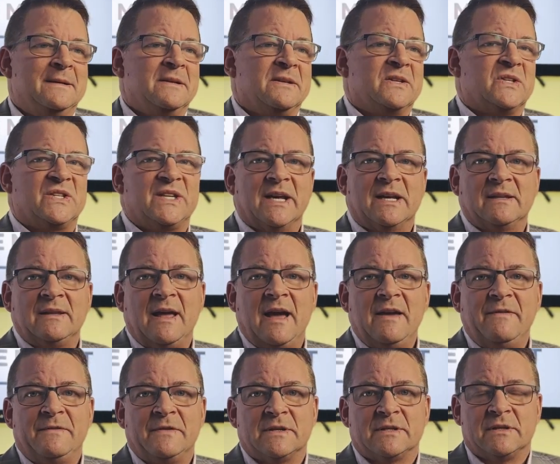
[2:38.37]
Sick
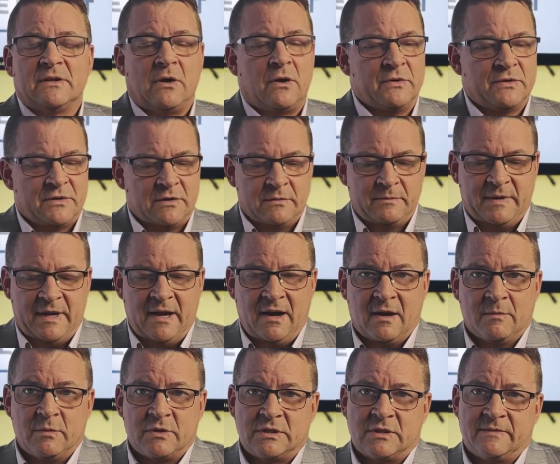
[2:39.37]
life is long-term care.
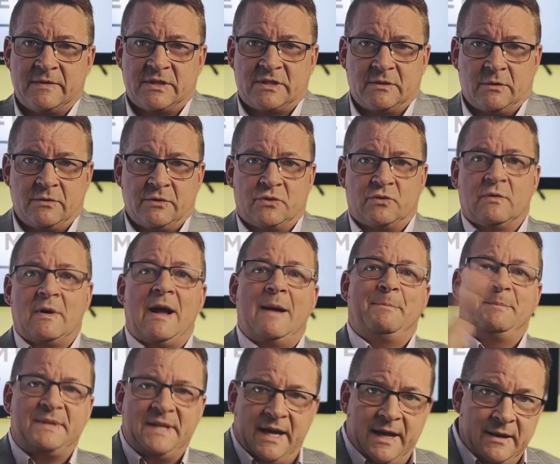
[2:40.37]
Most of us don't
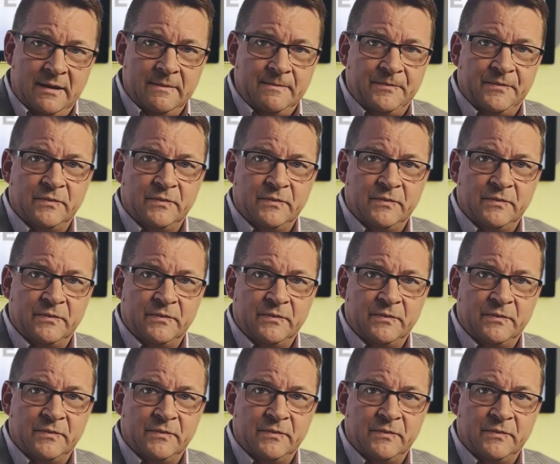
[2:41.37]
drop dead.